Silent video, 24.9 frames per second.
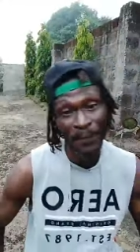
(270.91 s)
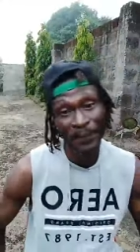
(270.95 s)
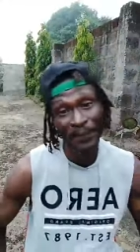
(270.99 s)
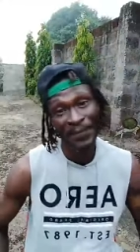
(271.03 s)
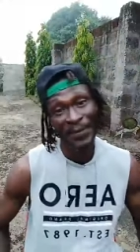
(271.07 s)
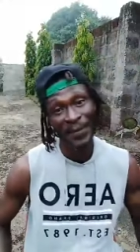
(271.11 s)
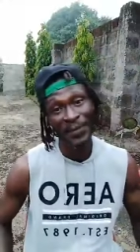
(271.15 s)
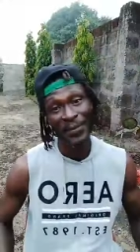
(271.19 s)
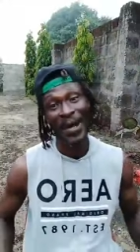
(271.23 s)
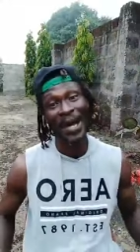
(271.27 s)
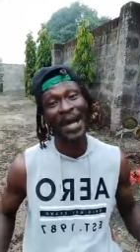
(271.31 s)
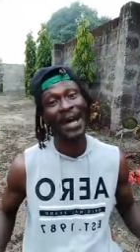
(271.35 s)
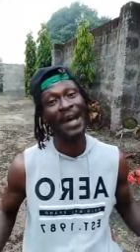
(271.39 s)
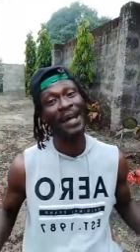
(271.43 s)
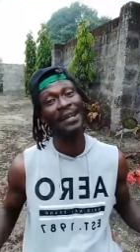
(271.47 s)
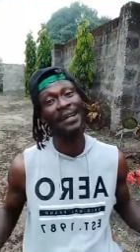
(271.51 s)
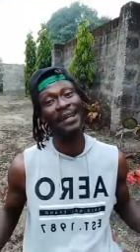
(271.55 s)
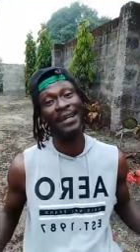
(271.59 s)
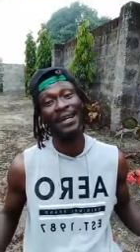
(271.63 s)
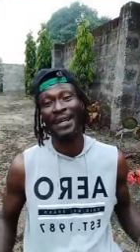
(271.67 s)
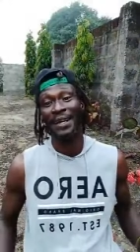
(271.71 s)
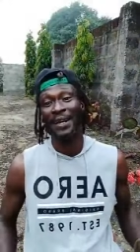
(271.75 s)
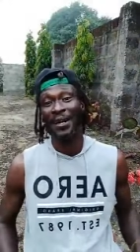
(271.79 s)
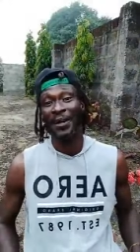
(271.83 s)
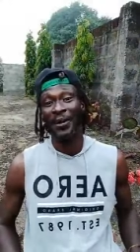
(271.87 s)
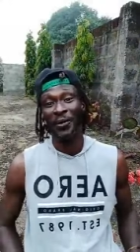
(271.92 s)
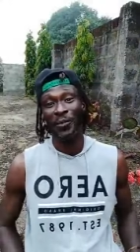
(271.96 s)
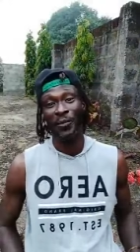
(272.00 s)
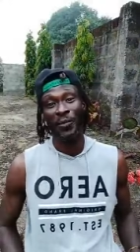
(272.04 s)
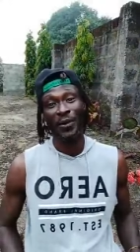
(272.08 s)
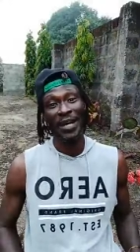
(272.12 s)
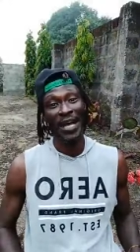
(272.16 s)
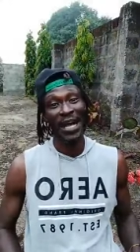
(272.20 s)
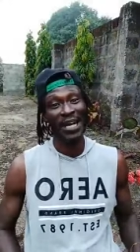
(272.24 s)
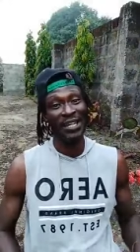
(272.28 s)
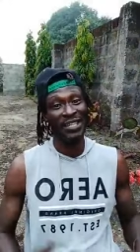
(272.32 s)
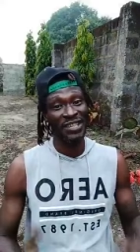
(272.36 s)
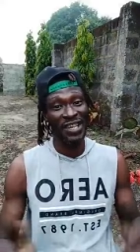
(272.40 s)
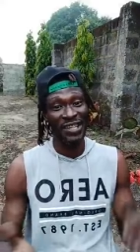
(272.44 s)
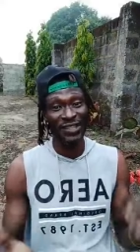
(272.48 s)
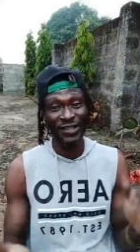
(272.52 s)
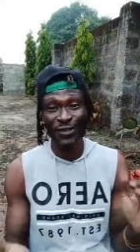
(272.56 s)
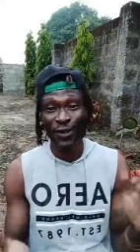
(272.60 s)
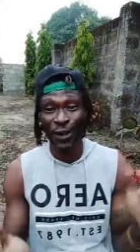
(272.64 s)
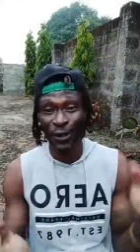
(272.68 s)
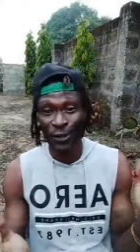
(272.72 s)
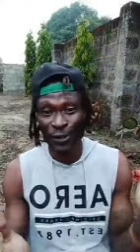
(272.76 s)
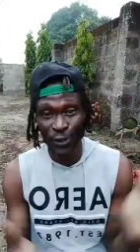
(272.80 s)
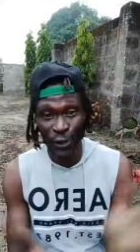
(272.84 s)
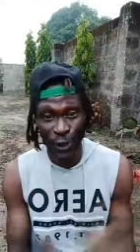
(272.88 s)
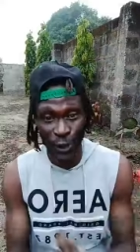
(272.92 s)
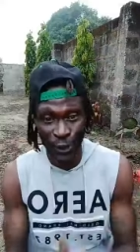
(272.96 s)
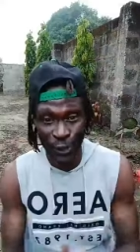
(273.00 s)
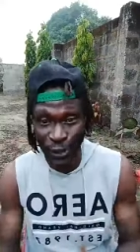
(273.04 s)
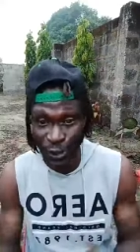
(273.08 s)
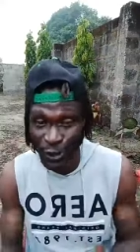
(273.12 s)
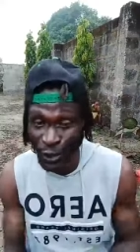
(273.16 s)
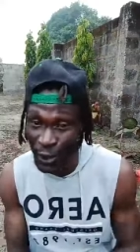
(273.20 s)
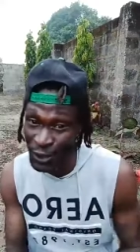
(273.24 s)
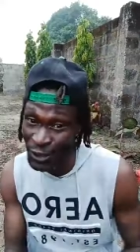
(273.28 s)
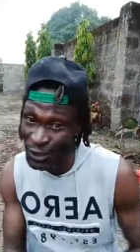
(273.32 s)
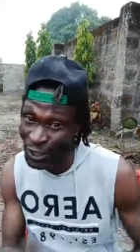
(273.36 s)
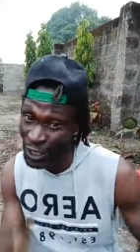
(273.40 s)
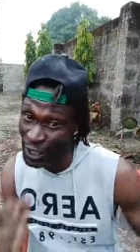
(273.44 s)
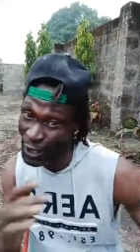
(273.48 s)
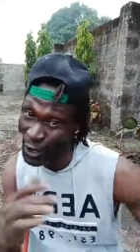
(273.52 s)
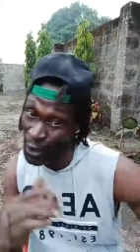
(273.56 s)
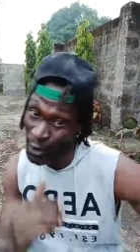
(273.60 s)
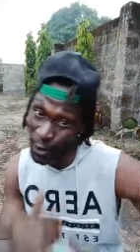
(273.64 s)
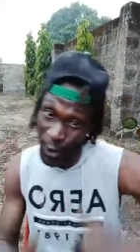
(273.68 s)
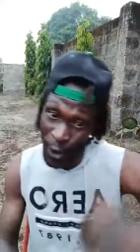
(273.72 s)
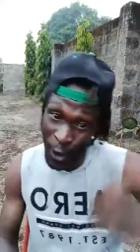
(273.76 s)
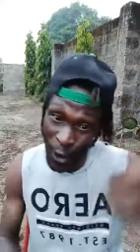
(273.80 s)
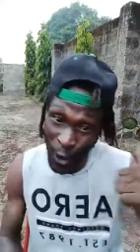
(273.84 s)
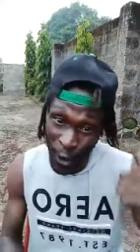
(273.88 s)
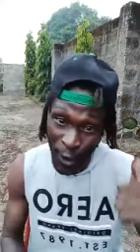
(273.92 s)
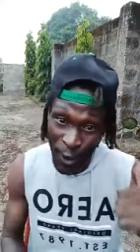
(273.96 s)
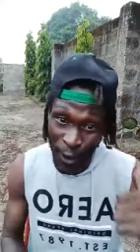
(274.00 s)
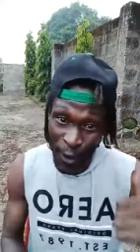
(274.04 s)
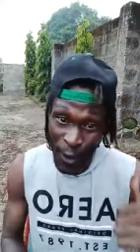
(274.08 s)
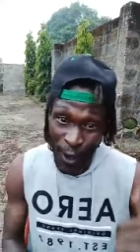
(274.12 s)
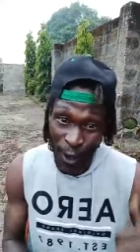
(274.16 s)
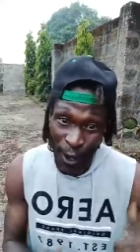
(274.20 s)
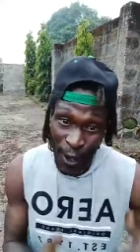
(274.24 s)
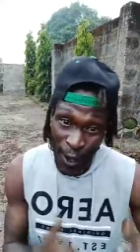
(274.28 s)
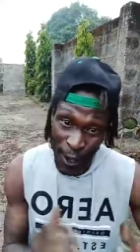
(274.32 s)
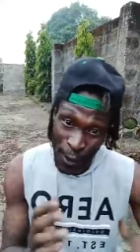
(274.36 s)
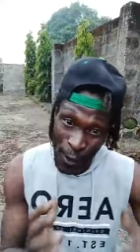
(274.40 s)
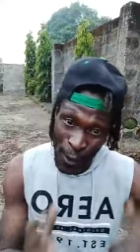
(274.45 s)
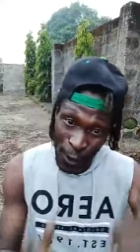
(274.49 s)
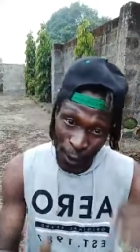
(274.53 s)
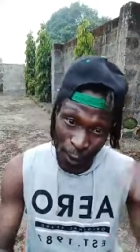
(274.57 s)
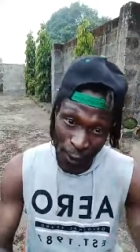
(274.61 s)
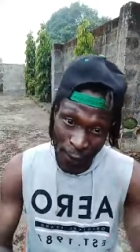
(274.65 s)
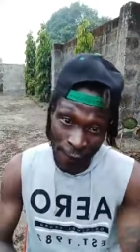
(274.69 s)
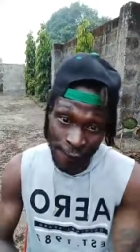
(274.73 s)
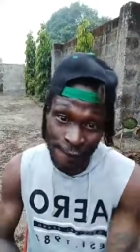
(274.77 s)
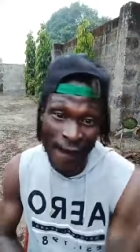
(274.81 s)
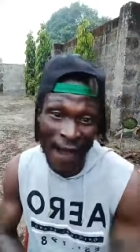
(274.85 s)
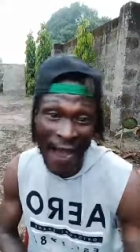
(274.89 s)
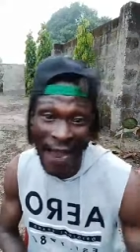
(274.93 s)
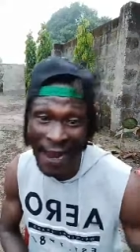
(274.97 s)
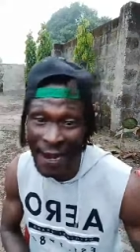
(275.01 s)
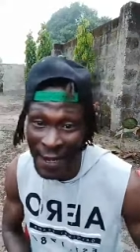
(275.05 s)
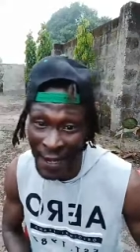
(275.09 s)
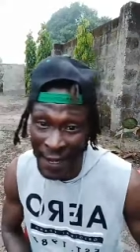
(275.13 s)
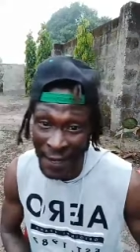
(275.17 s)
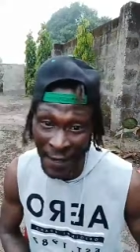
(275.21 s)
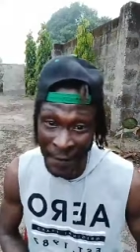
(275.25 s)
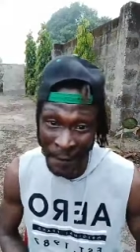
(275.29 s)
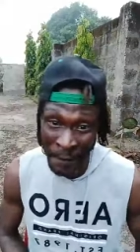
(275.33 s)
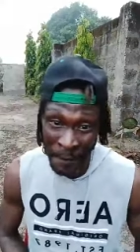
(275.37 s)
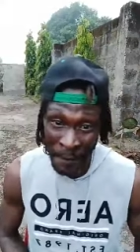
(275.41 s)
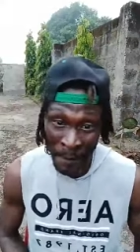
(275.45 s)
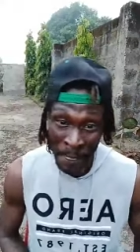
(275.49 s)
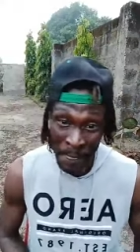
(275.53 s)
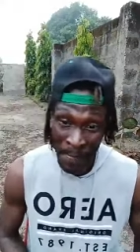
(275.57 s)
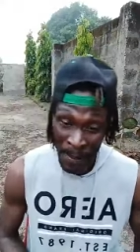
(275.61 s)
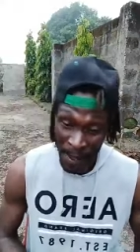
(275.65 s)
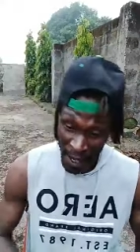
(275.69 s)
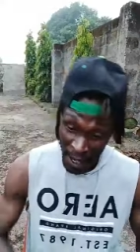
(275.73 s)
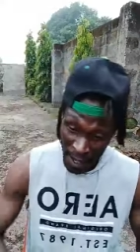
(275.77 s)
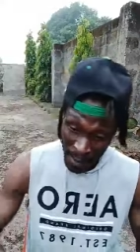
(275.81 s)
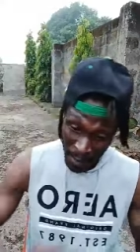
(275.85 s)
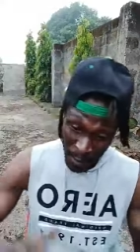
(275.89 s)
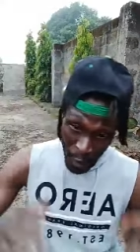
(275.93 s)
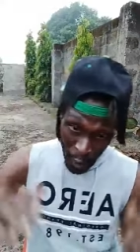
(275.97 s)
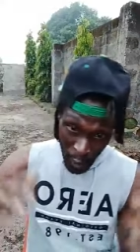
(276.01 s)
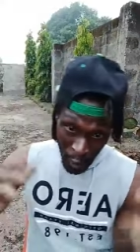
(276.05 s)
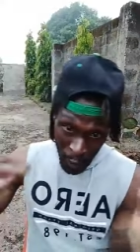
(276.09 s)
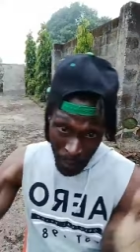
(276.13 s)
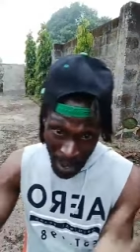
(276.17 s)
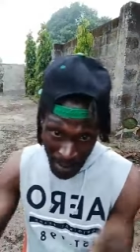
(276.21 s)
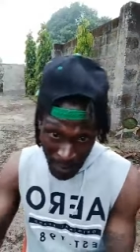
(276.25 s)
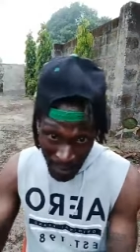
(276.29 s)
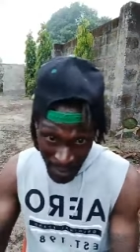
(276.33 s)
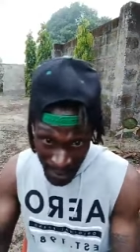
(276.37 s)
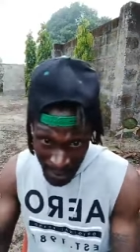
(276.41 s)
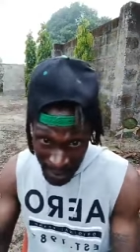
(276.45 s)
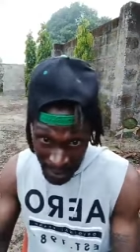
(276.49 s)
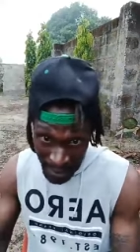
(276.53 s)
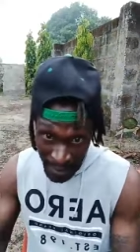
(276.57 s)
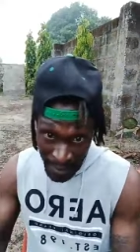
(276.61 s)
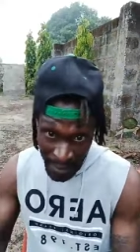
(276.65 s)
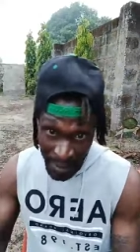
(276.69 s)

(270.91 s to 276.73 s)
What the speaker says: Well, with that JC don't church, it don't go, they go doing filing, a book baby,